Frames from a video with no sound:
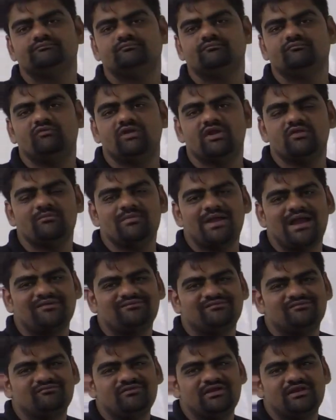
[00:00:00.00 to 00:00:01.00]
What is the
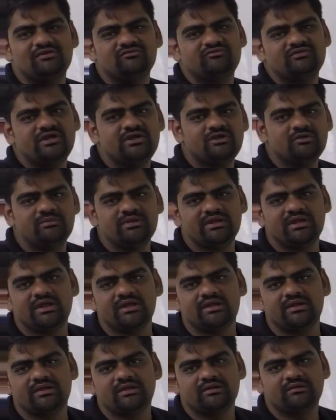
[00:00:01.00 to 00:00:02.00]
maximum value of a into b
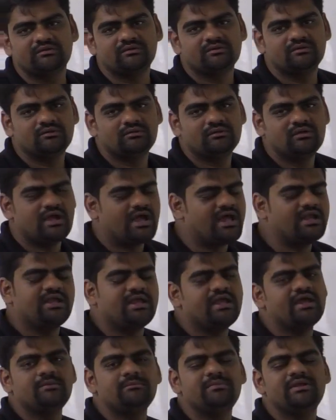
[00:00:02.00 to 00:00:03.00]
can get? And
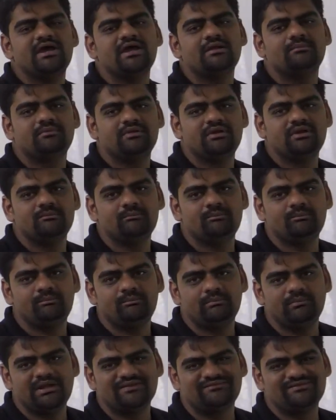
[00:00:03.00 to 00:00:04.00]
a and b are,
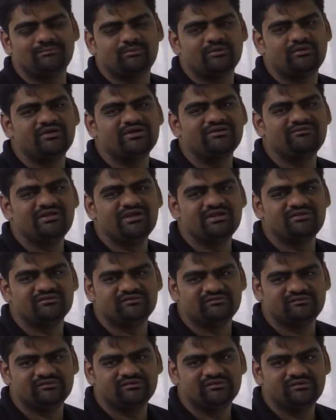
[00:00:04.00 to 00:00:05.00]
let's say, positive
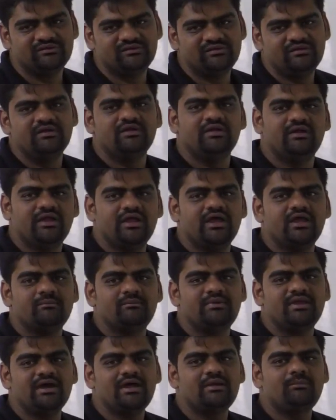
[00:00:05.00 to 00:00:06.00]
integers. A and
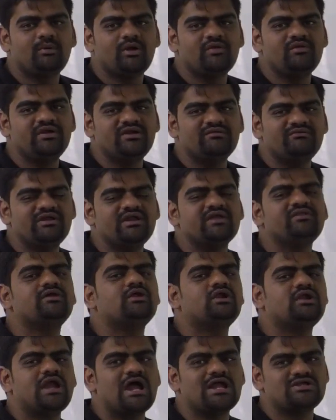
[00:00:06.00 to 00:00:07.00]
b are positive integers
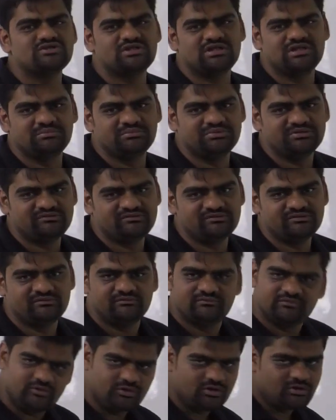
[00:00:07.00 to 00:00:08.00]
or natural numbers.
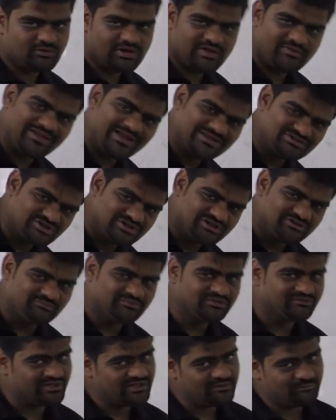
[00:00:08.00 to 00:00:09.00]
You know what are natural
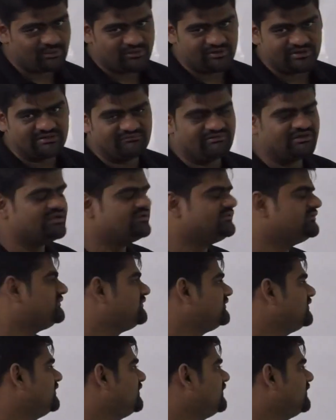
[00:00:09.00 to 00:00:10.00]
numbers, right? Positive integers.